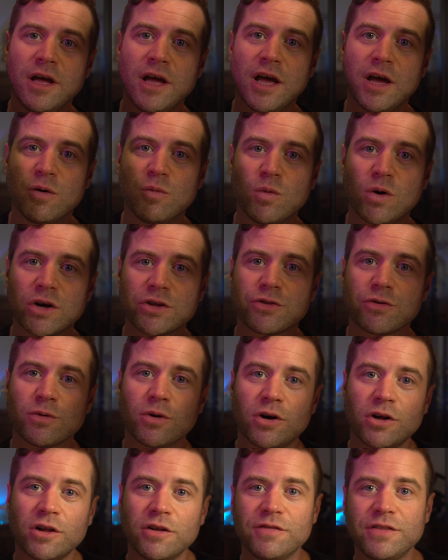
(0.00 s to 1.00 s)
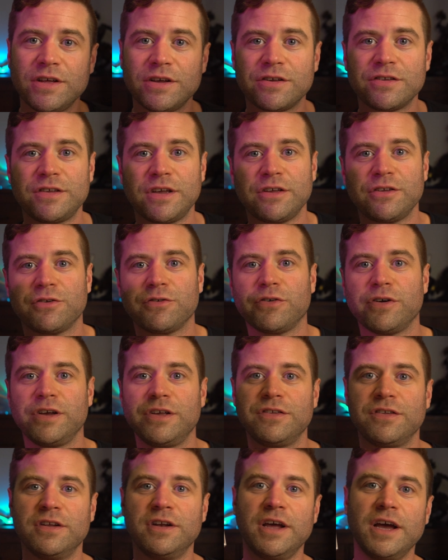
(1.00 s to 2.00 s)
and walk through all of the
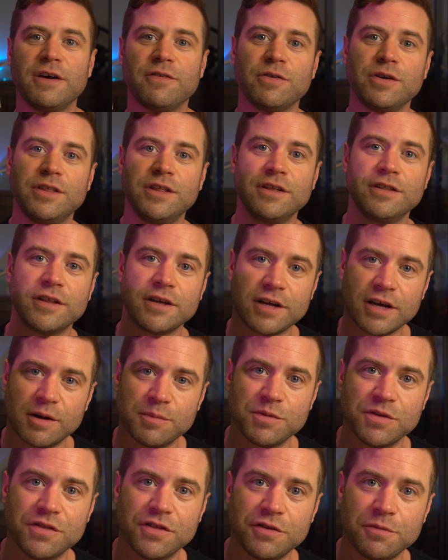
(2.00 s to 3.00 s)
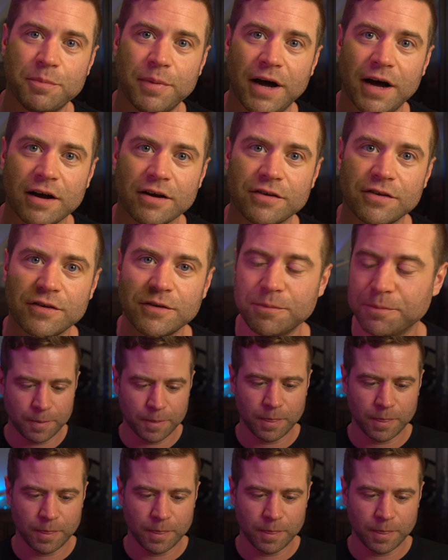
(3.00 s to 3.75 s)
accessories and everything that comes in this box.